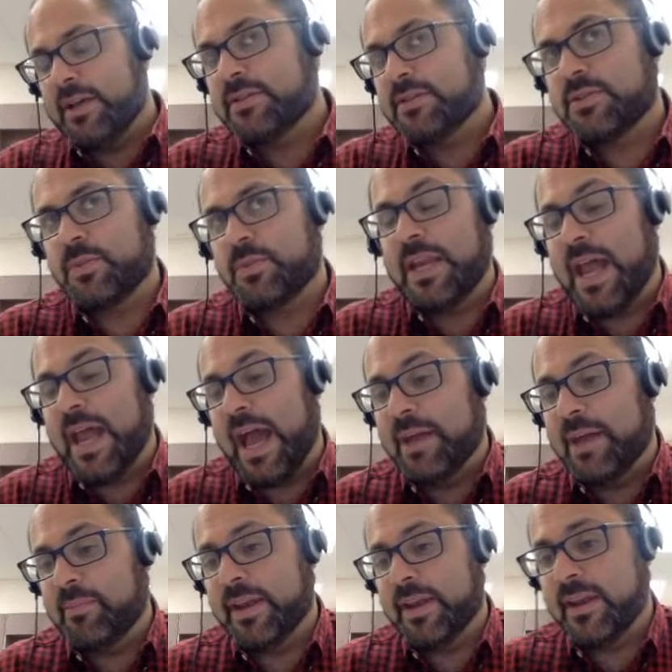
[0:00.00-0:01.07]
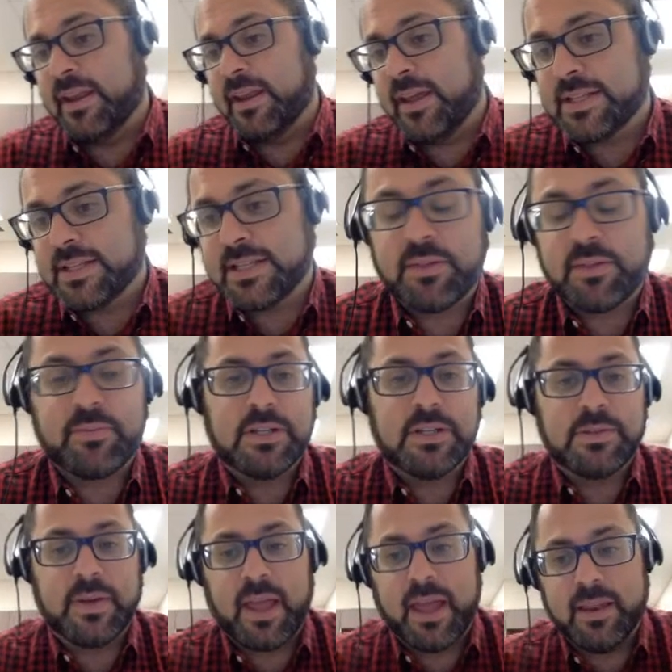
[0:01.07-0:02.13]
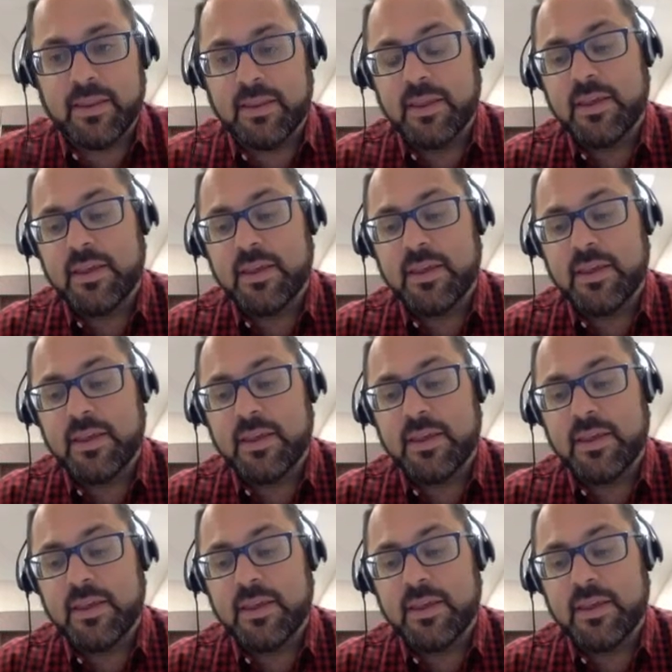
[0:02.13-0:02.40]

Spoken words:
Suite admin at South Brunswick, and